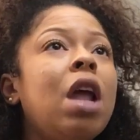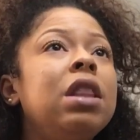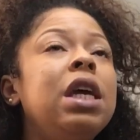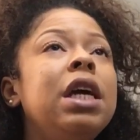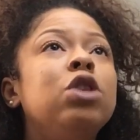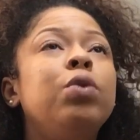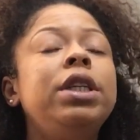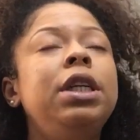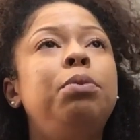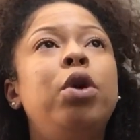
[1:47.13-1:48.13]
I think it's
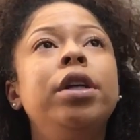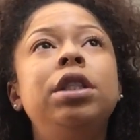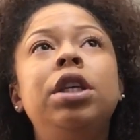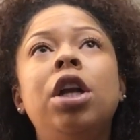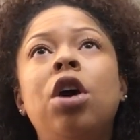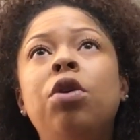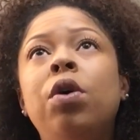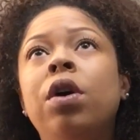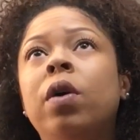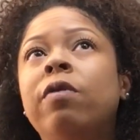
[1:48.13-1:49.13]
really important to
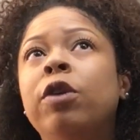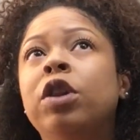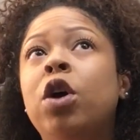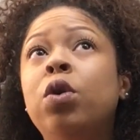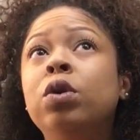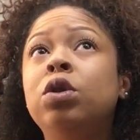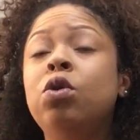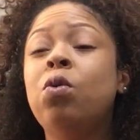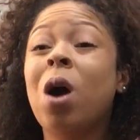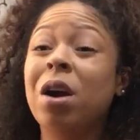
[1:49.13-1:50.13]
know for those
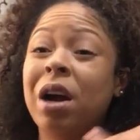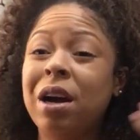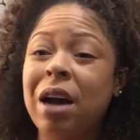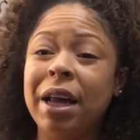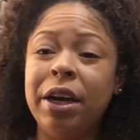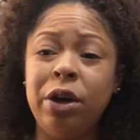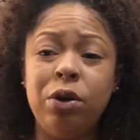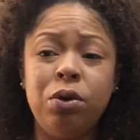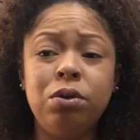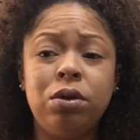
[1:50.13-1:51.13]
who are kind of
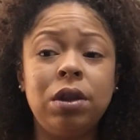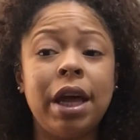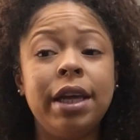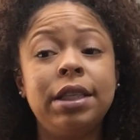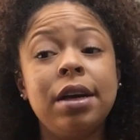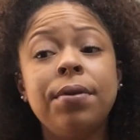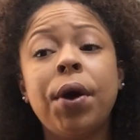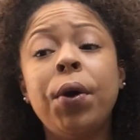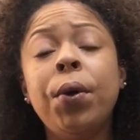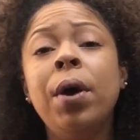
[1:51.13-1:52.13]
new to like
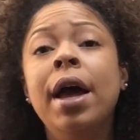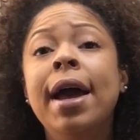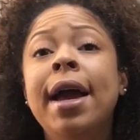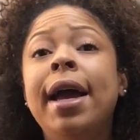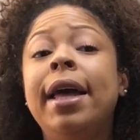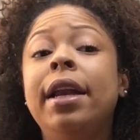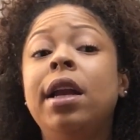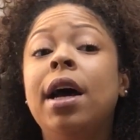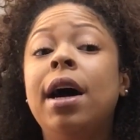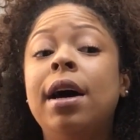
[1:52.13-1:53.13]
tarot
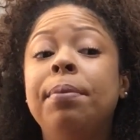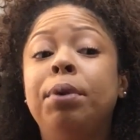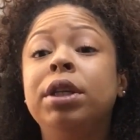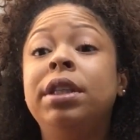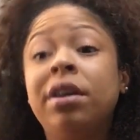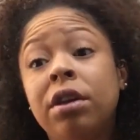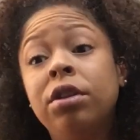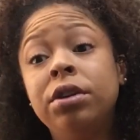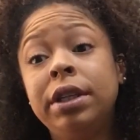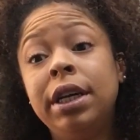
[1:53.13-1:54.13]
and
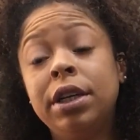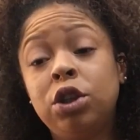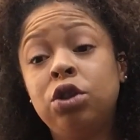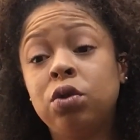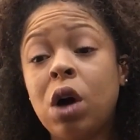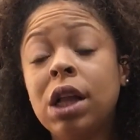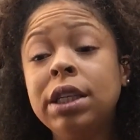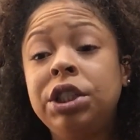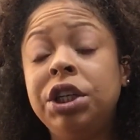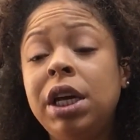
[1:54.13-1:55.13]
particularly
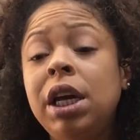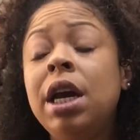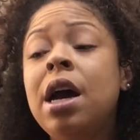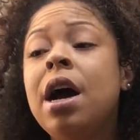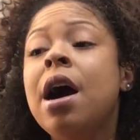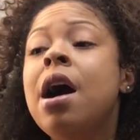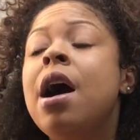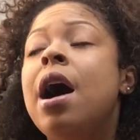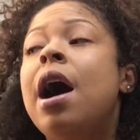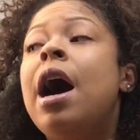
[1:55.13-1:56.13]
astrology.
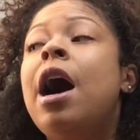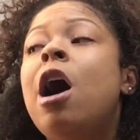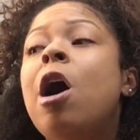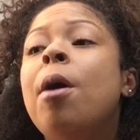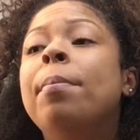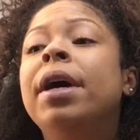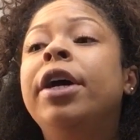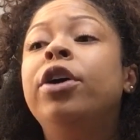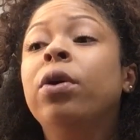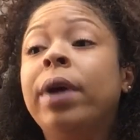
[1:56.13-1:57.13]

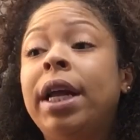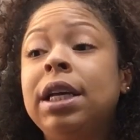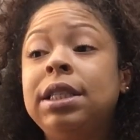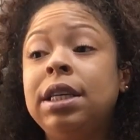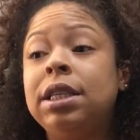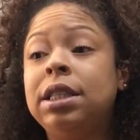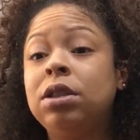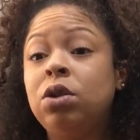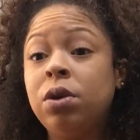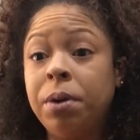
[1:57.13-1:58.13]
Uranus is
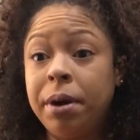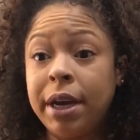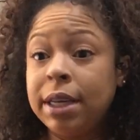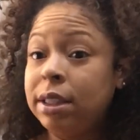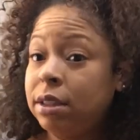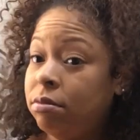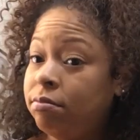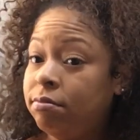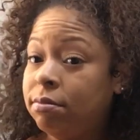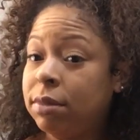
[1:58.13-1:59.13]
in Taurus.
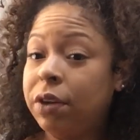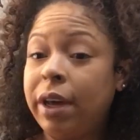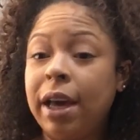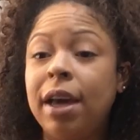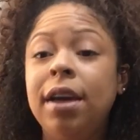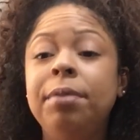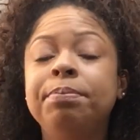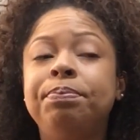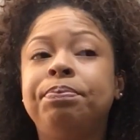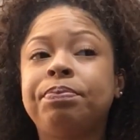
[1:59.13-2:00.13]
Okay,
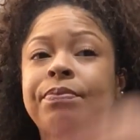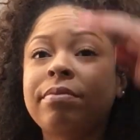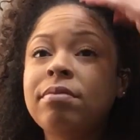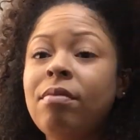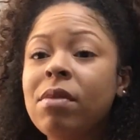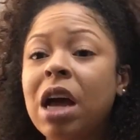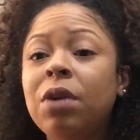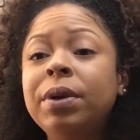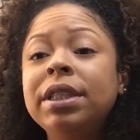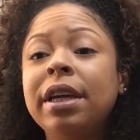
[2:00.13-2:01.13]
I
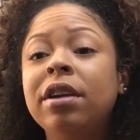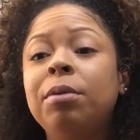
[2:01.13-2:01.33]
don't want to scare